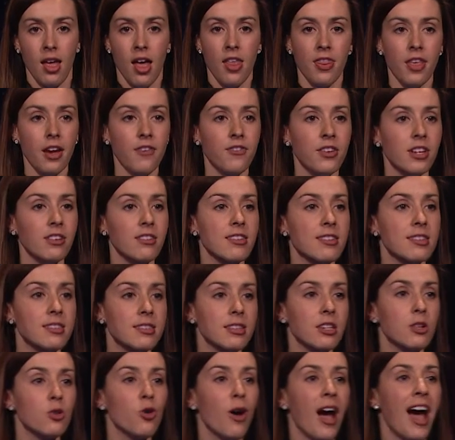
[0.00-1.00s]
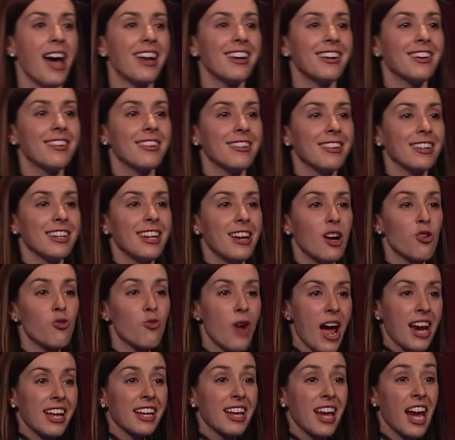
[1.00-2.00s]
They've nearly single-handedly
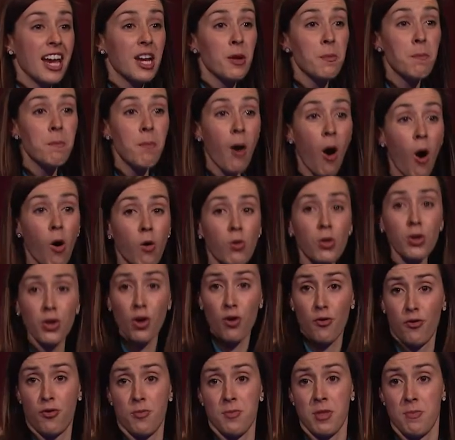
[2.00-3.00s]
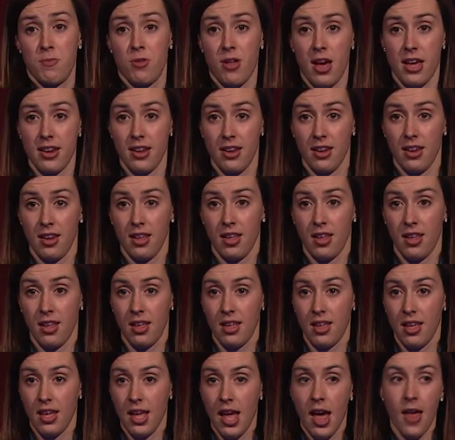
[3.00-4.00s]
eradicated polio from the planet.
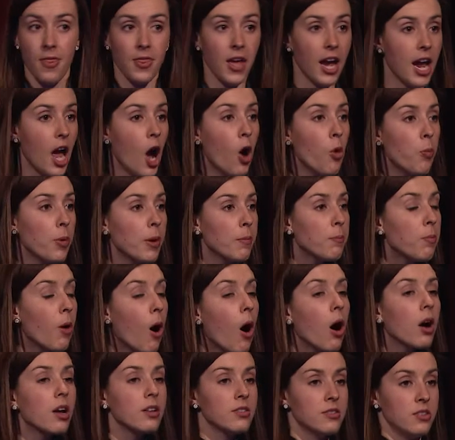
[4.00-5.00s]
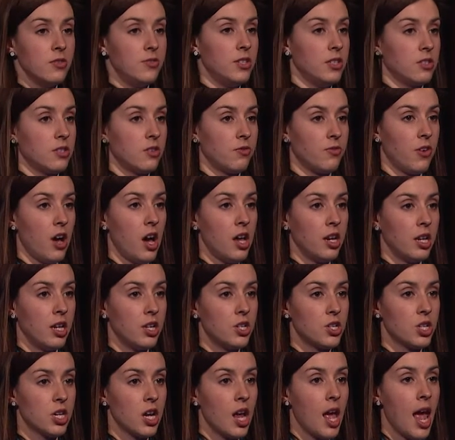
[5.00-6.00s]
They help in pockets of
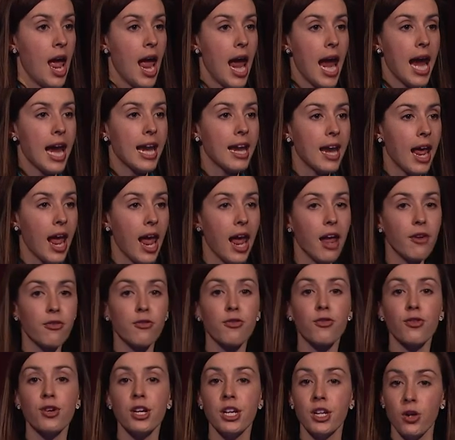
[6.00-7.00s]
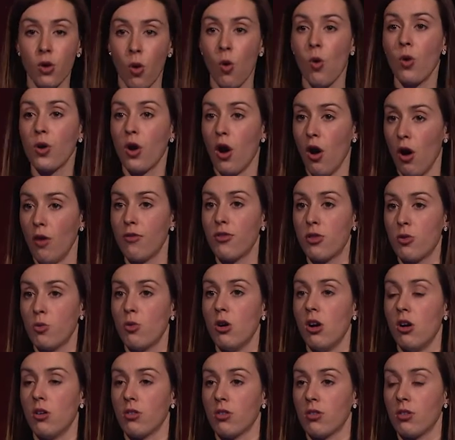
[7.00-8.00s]
disadvantage in every corner of the
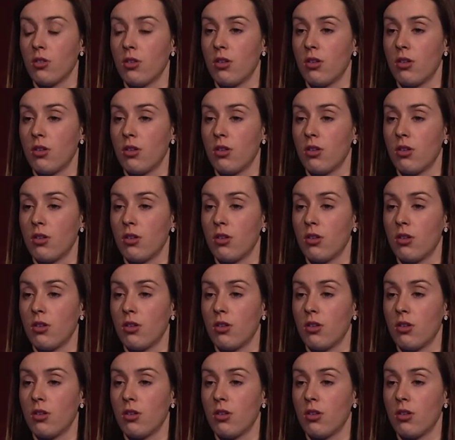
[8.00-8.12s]
world.